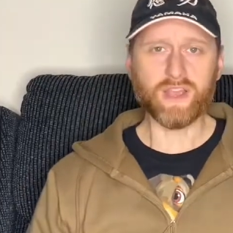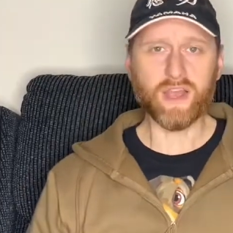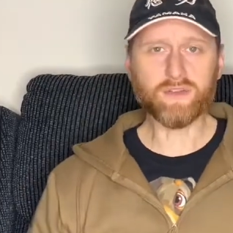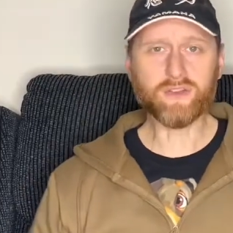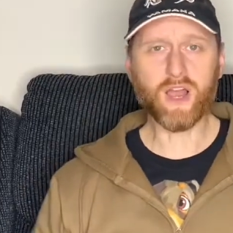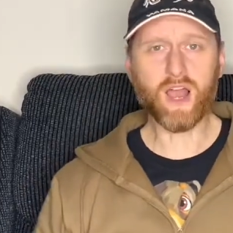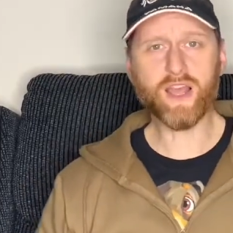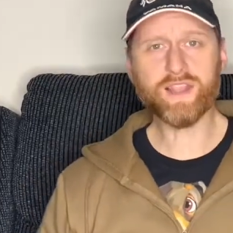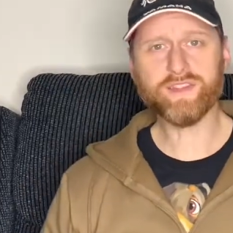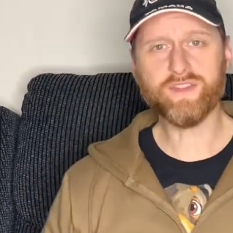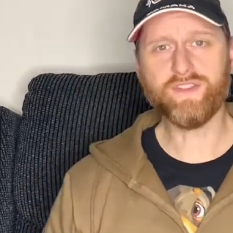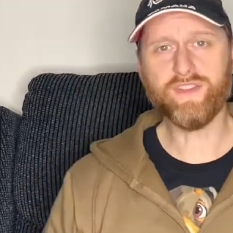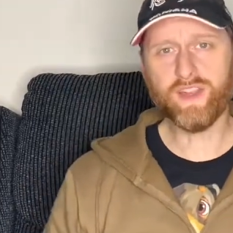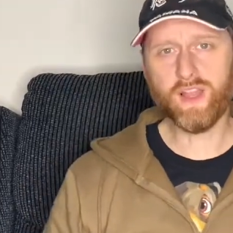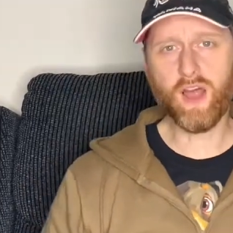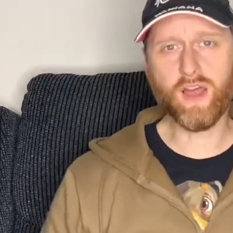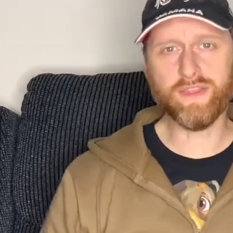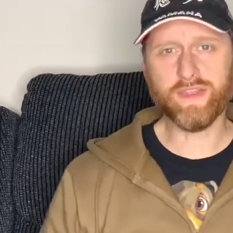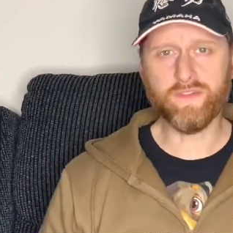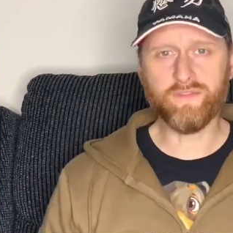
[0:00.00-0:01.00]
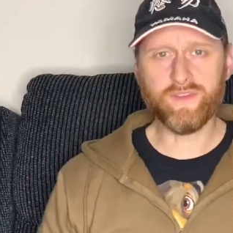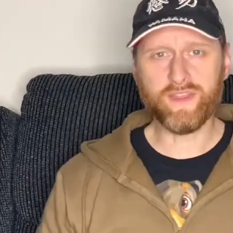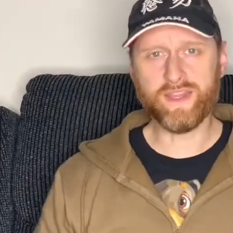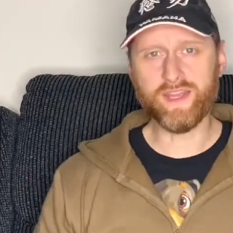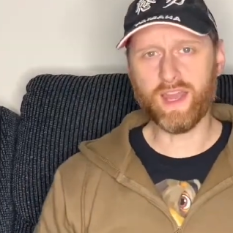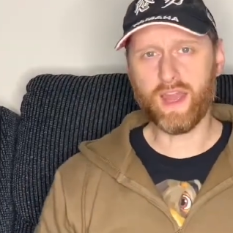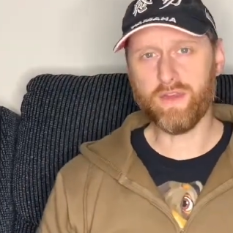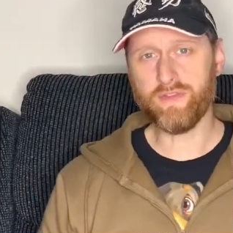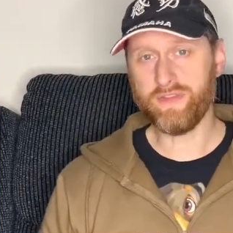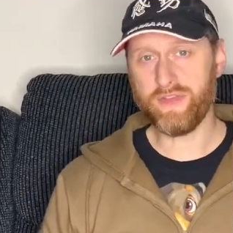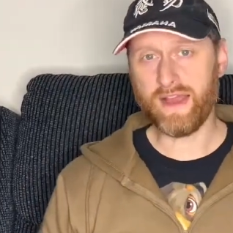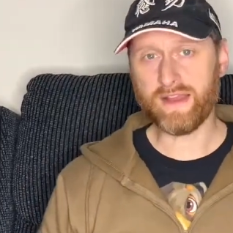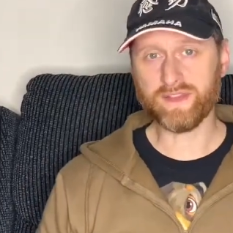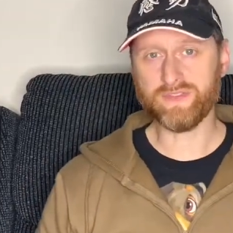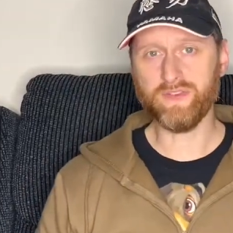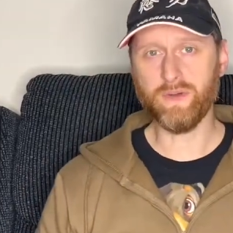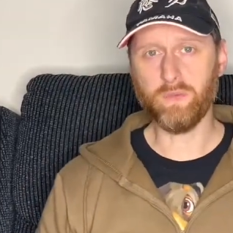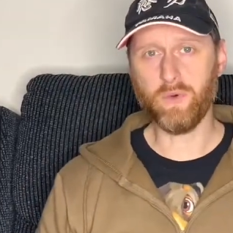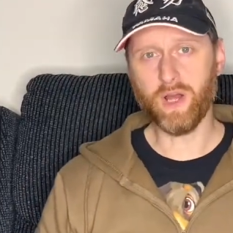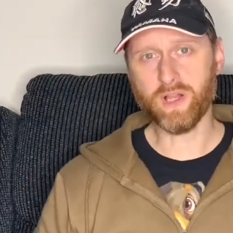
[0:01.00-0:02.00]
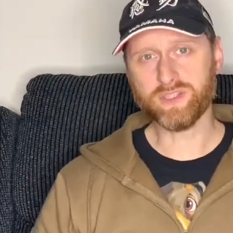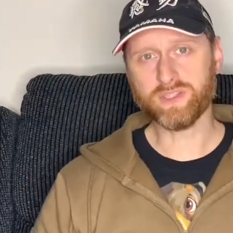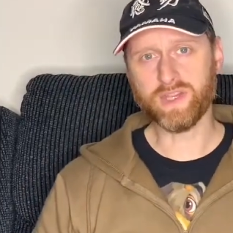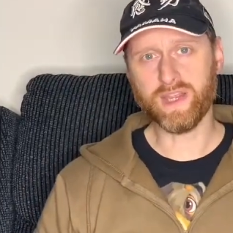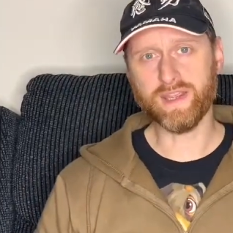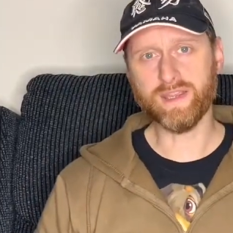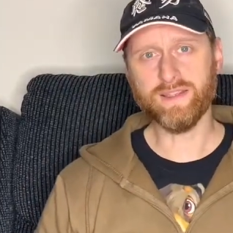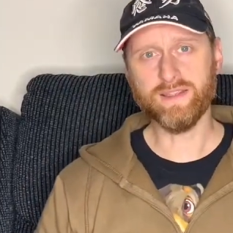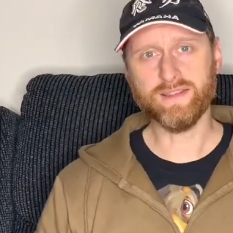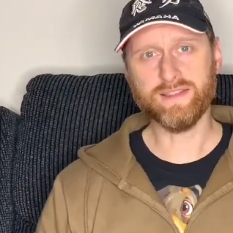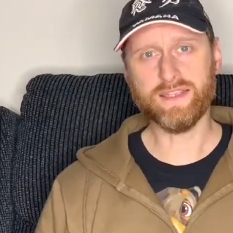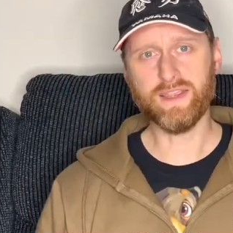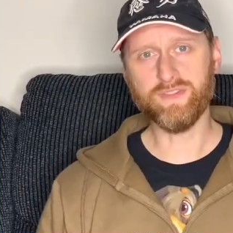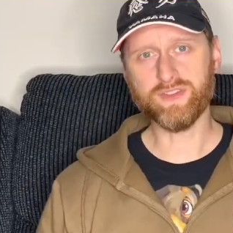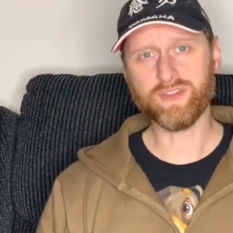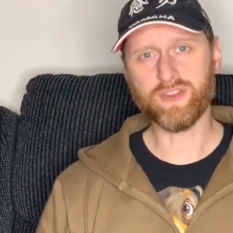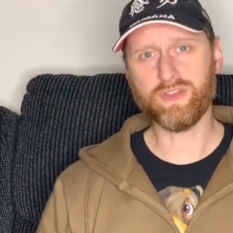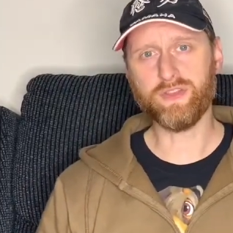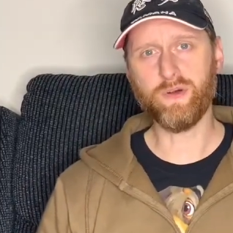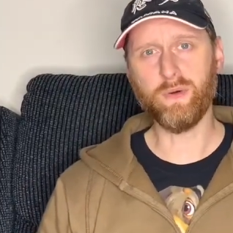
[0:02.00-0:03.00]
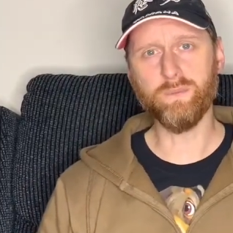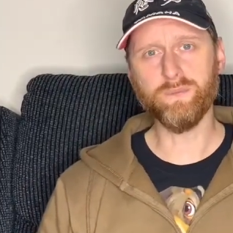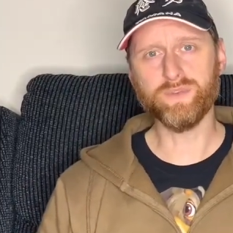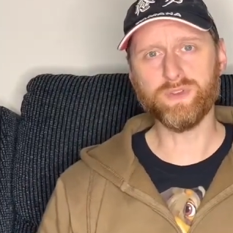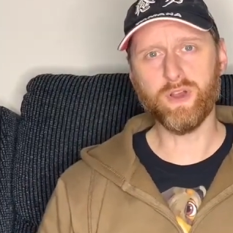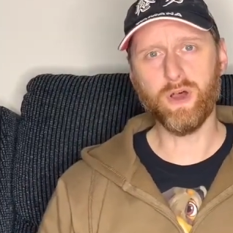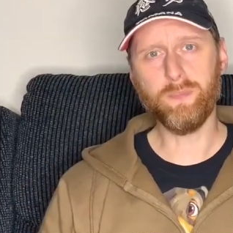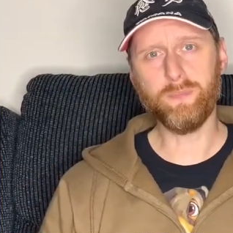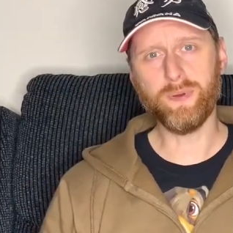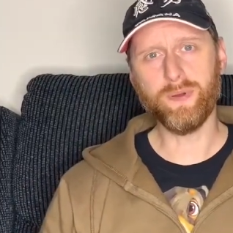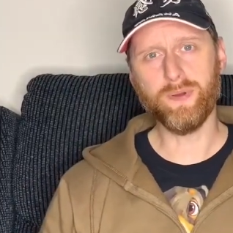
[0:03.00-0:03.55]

guys, if you liked the video, thanks for watching. Give us a thumbs up